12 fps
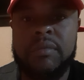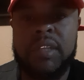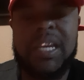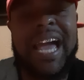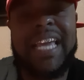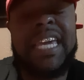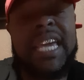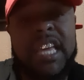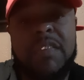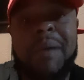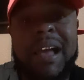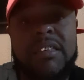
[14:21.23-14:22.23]
Got
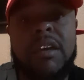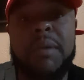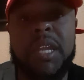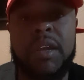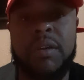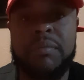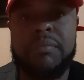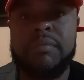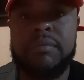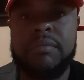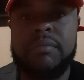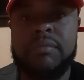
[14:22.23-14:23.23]
kids by some of them.
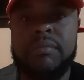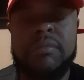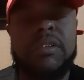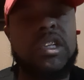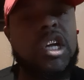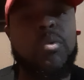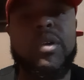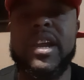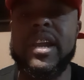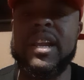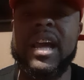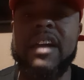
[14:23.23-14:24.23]
Look where
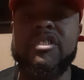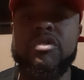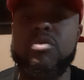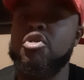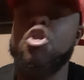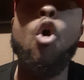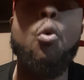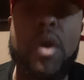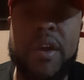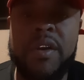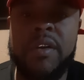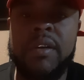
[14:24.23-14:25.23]
they got you.
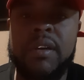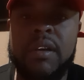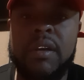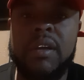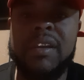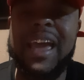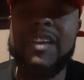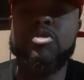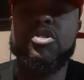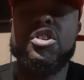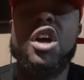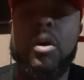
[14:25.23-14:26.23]
Nowhere. Now you
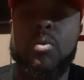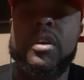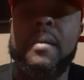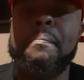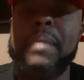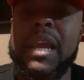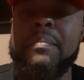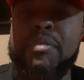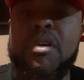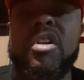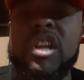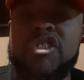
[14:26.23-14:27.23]
stuck with a big
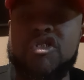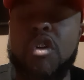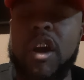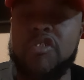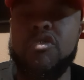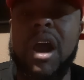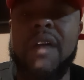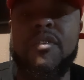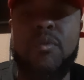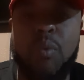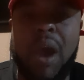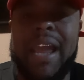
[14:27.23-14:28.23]
burly truck
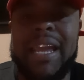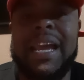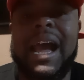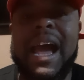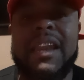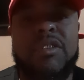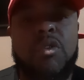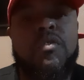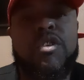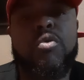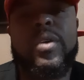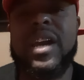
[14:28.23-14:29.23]
driver white guy that's
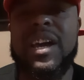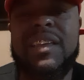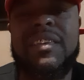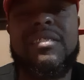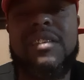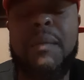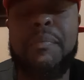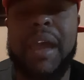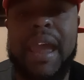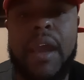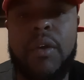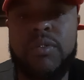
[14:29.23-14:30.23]
over 300 and some
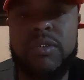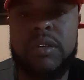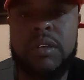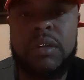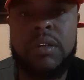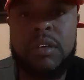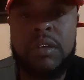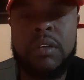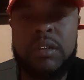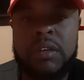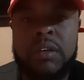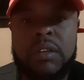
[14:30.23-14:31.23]
pounds.
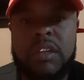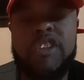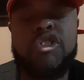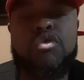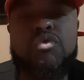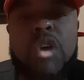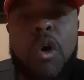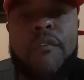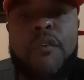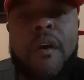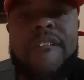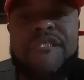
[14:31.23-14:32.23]
That you know
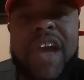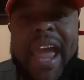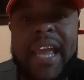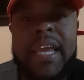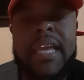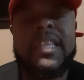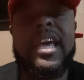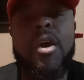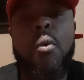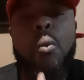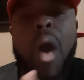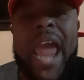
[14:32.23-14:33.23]
for a fact that
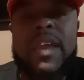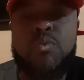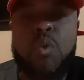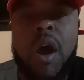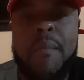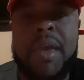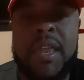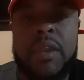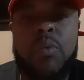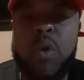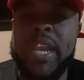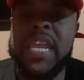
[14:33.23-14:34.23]
a white woman
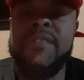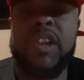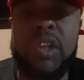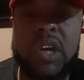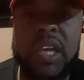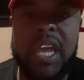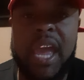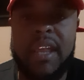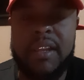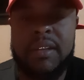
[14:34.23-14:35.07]
wouldn't even look at.